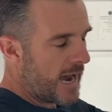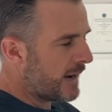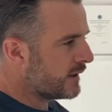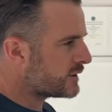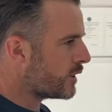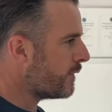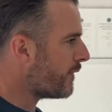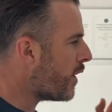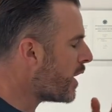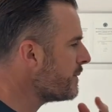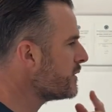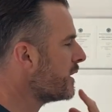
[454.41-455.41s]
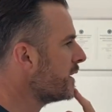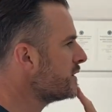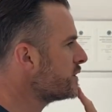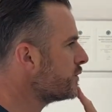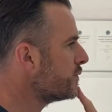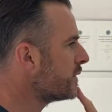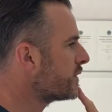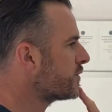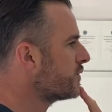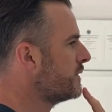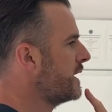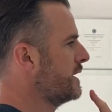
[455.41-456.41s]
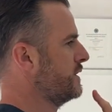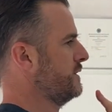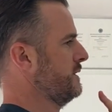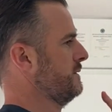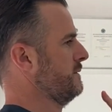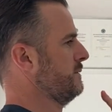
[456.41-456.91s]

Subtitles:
And so if I'm going to retraction,